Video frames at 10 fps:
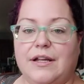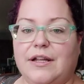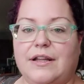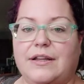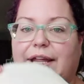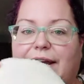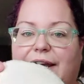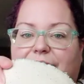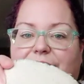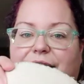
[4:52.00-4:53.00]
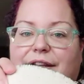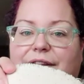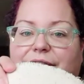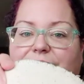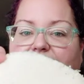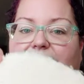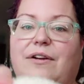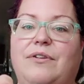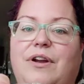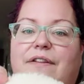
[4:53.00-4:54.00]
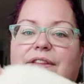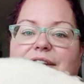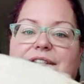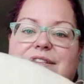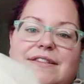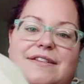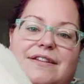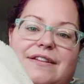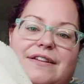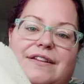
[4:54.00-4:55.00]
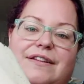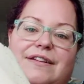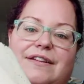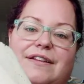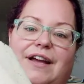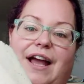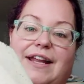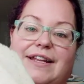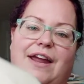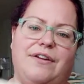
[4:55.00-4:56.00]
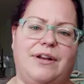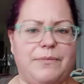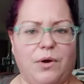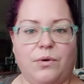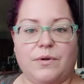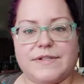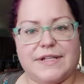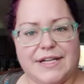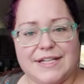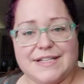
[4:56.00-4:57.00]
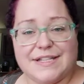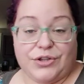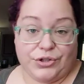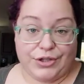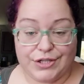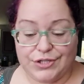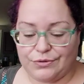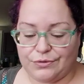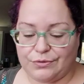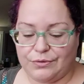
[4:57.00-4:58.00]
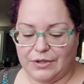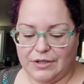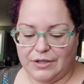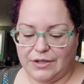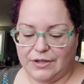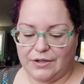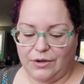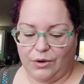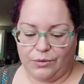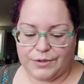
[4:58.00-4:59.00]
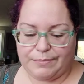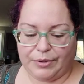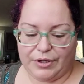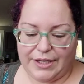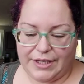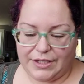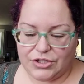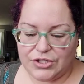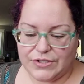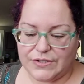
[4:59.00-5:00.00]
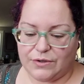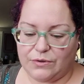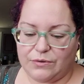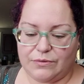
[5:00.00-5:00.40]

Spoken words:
like the count on this, I counted up the holes, and it is 32 holes per inch. So